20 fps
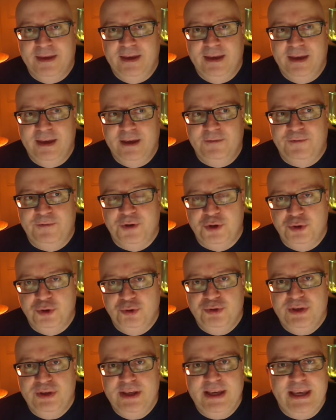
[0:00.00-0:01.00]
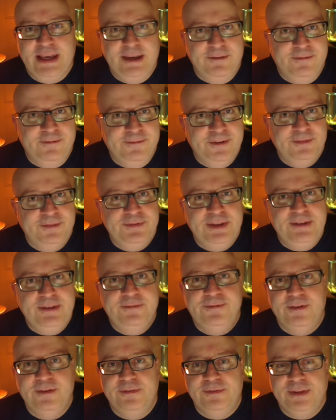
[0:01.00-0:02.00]
If you're using a
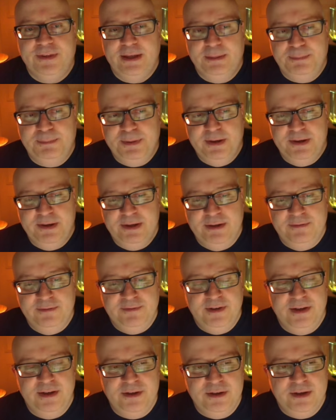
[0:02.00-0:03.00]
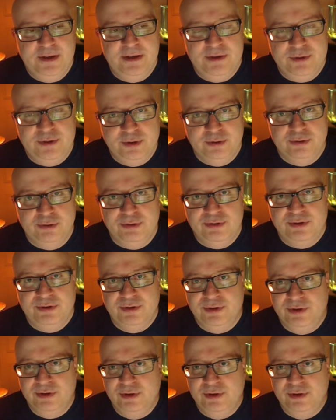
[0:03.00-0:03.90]
50/50 PGVG juice,